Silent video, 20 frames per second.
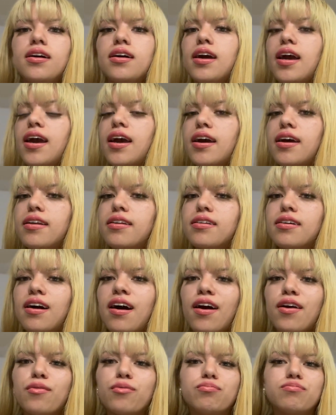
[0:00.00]
And
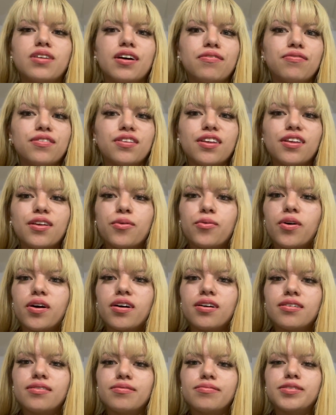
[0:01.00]
I definitely
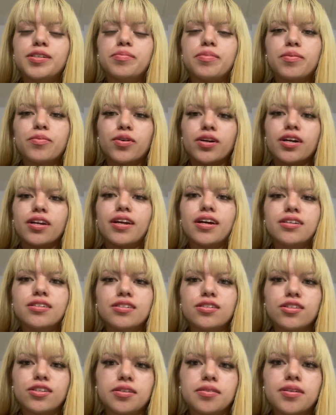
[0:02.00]
want to be more connected
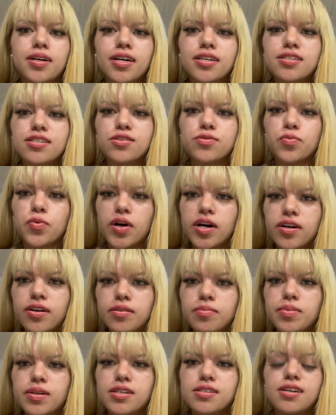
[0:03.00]
to you guys as well,
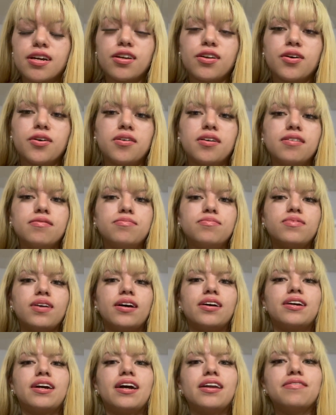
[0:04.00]
because I know I've
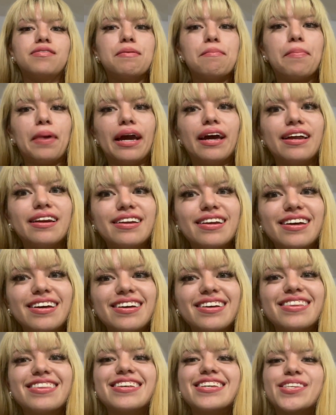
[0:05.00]
like kind of
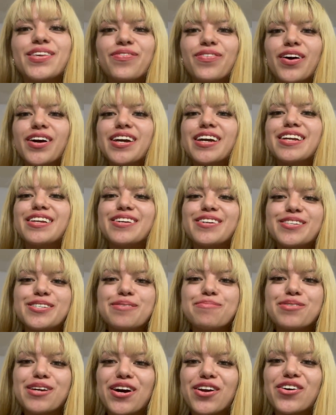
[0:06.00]
abandoned this fucking
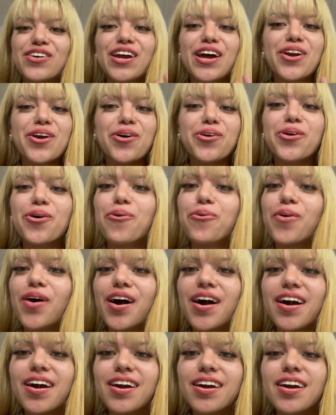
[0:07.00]
YouTube channel, and I don't know
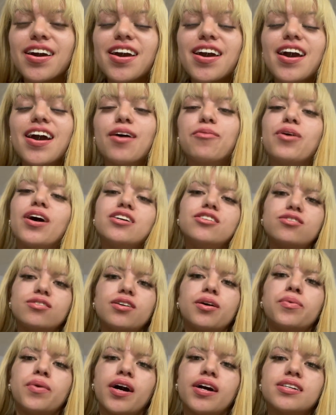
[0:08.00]
why. Well, I do
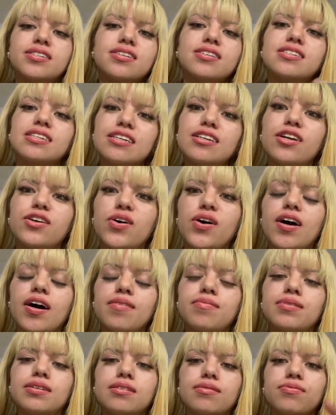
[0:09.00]
know why. It's because, you know,
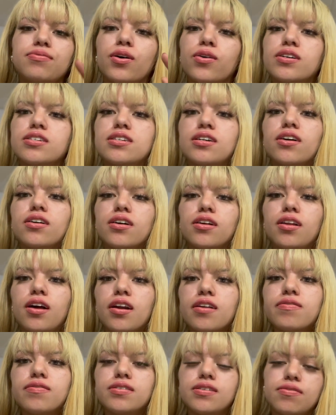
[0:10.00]
I've been focusing on a lot
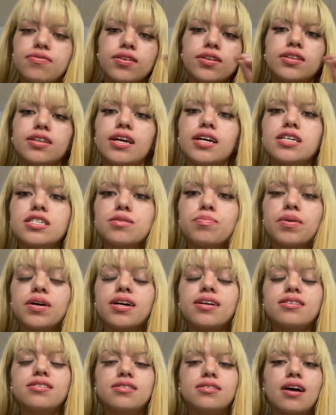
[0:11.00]
of different things, but
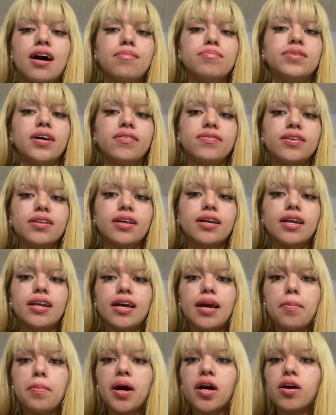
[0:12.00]
I'm definitely gonna
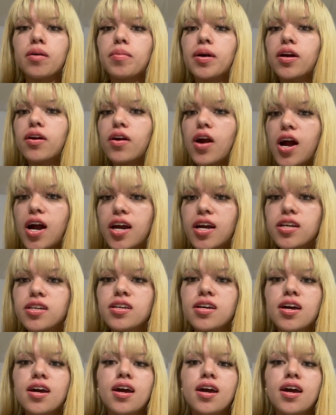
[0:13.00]
get back on my grind